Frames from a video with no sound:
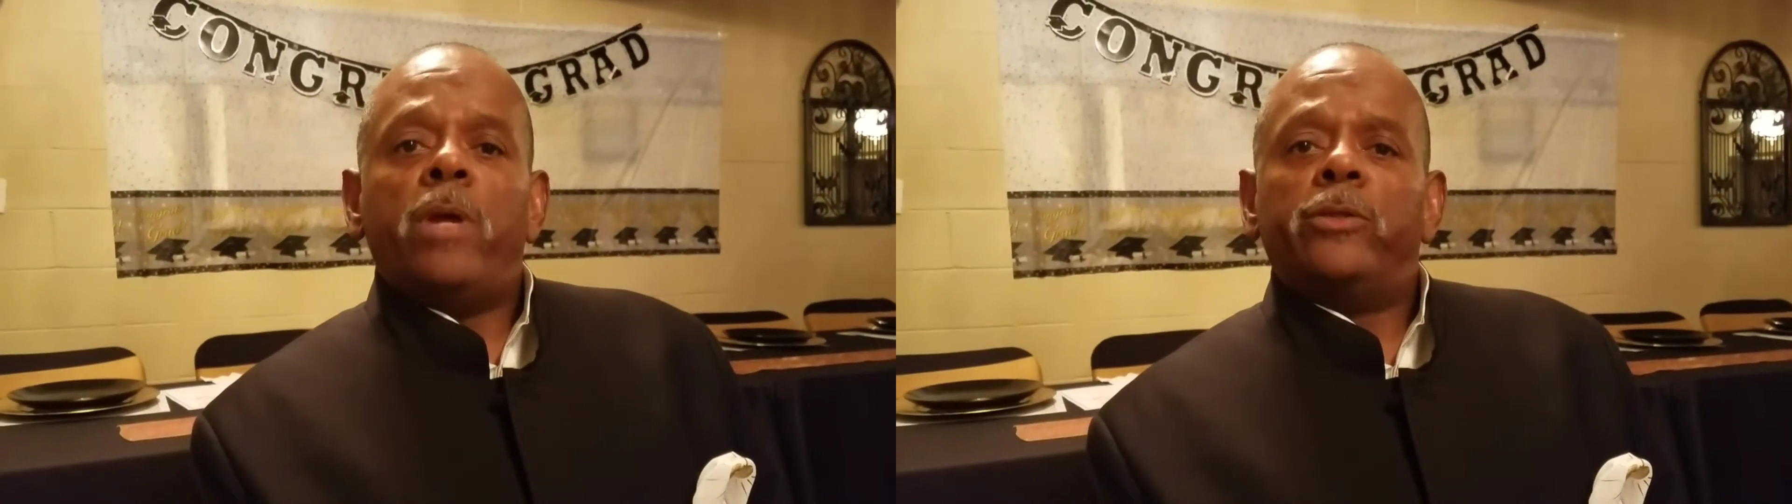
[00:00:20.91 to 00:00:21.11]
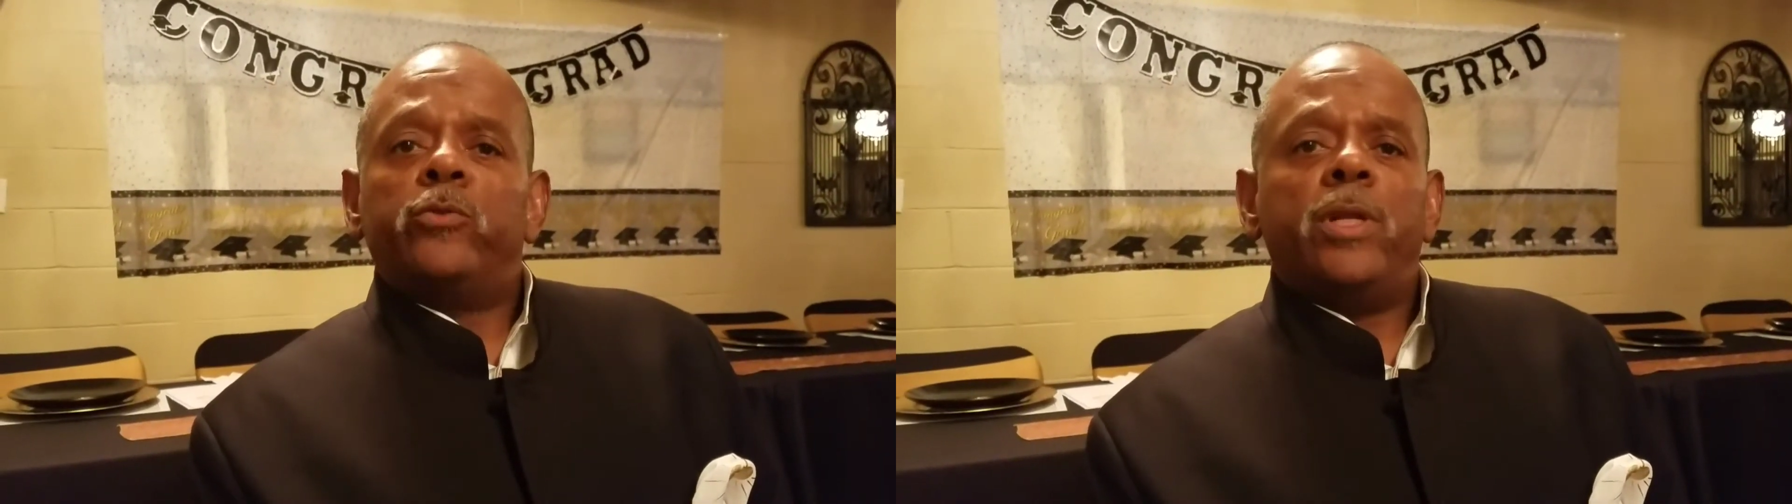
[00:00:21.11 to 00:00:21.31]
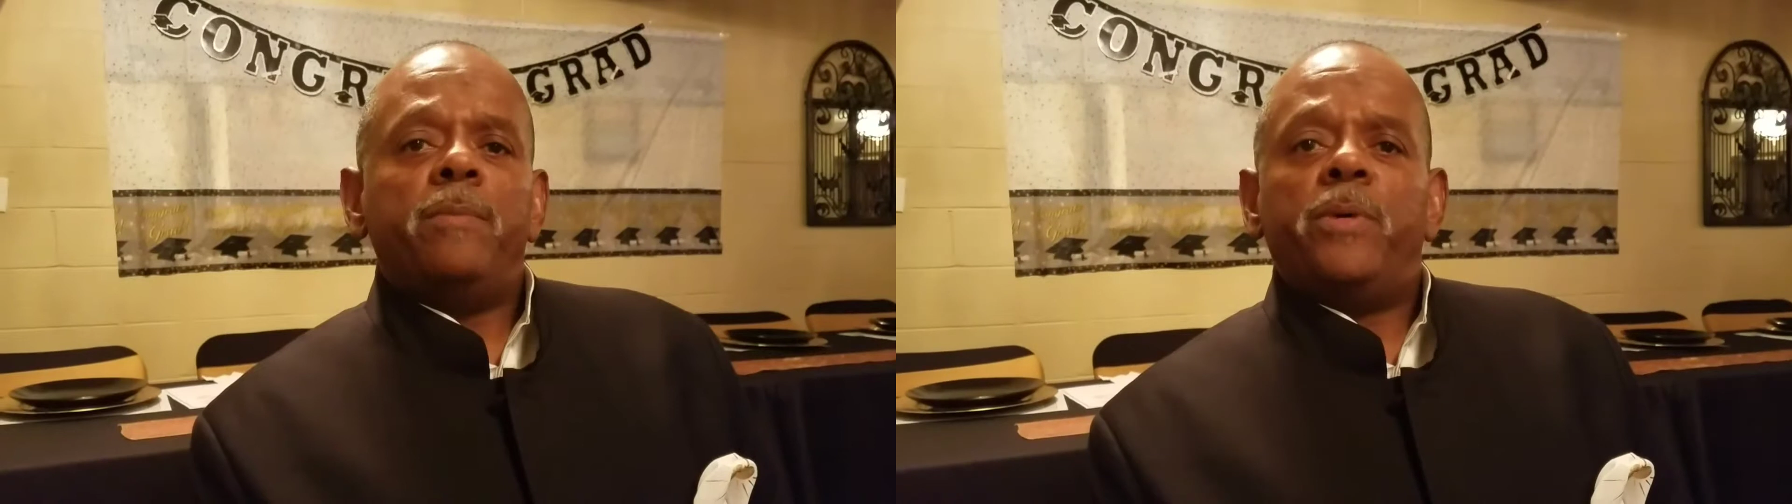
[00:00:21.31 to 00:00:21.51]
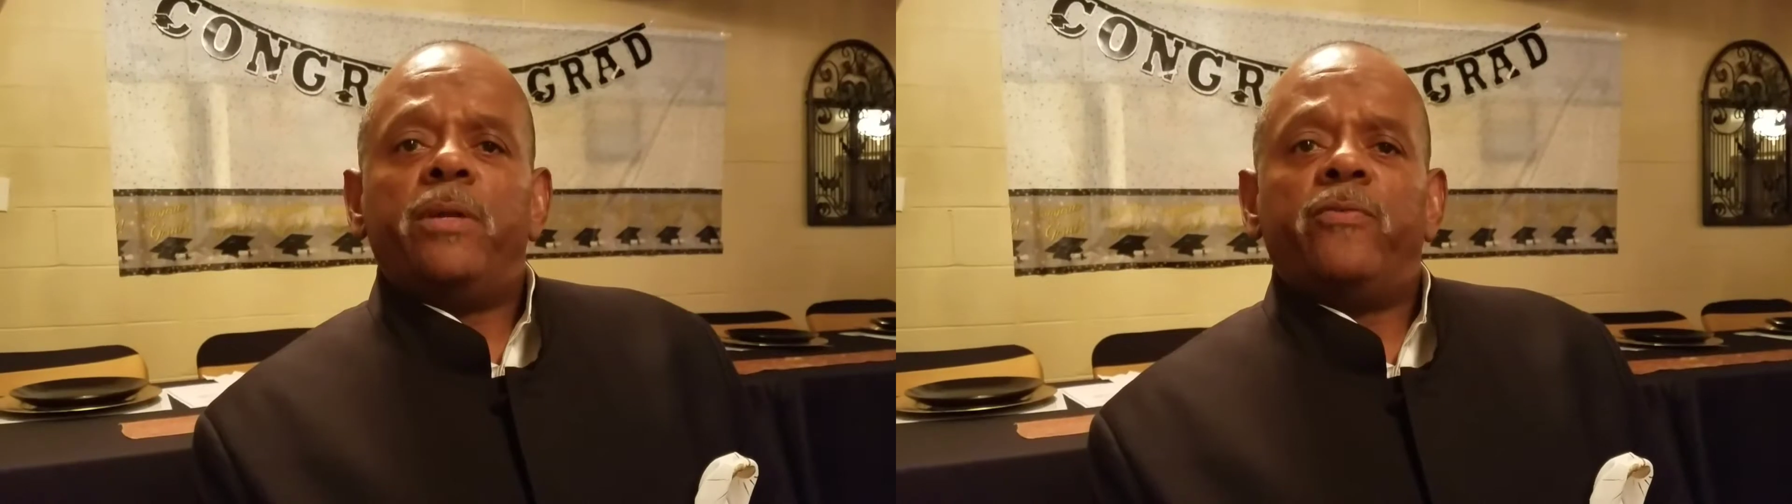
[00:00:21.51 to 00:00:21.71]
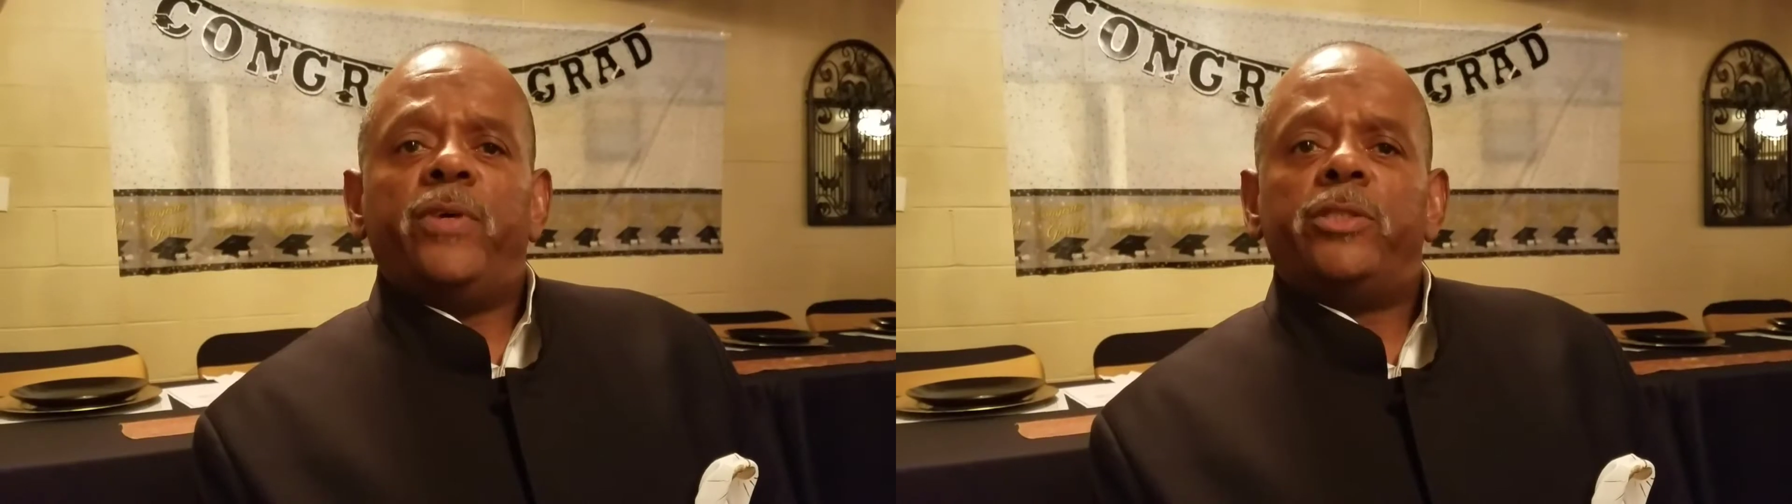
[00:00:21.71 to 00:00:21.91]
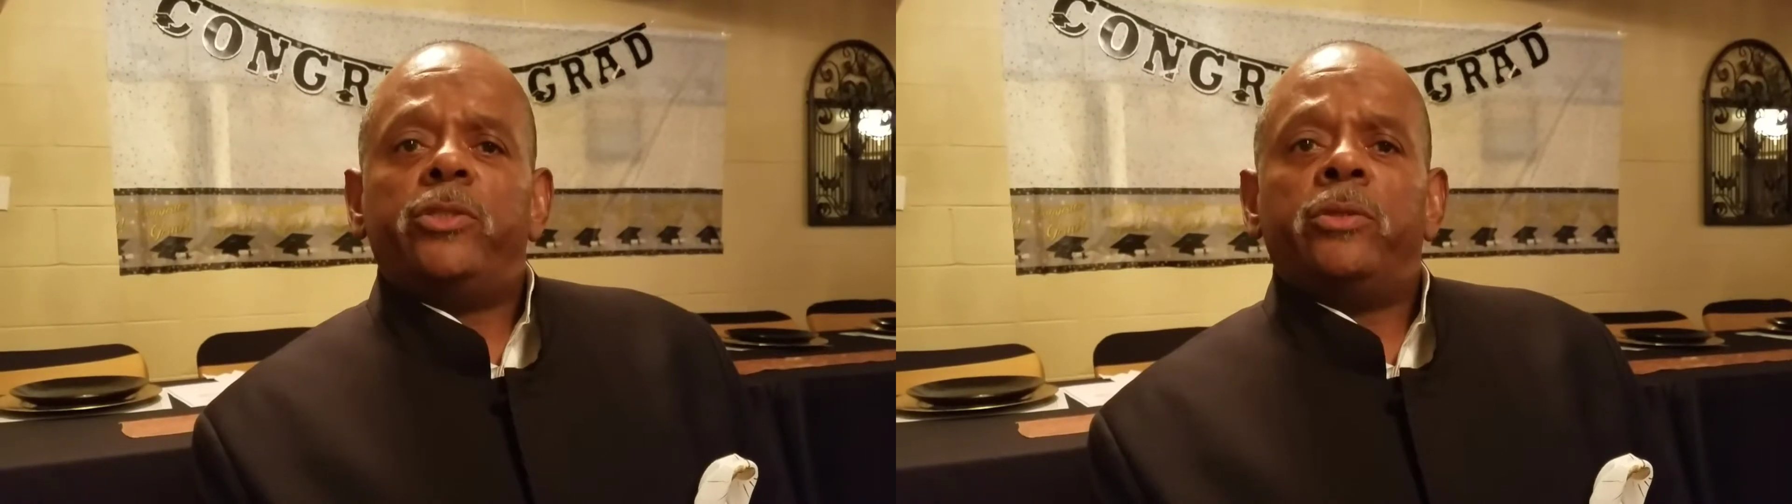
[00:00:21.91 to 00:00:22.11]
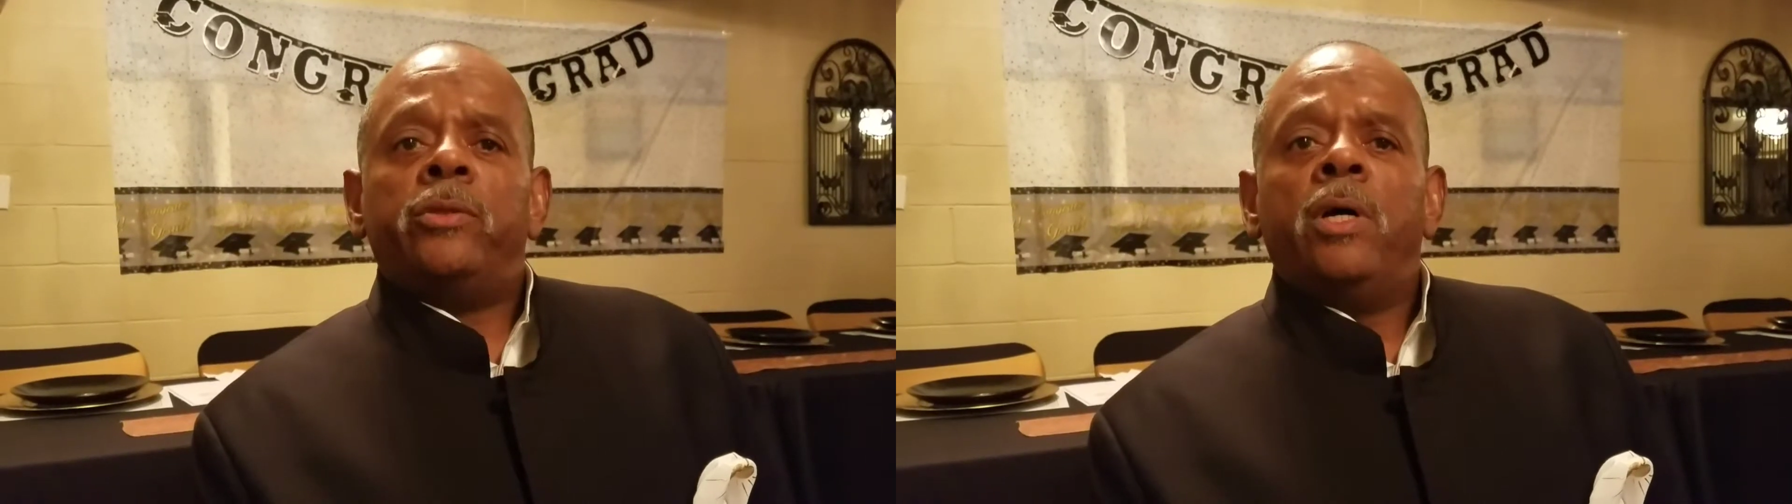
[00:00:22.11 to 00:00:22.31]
is really beneficial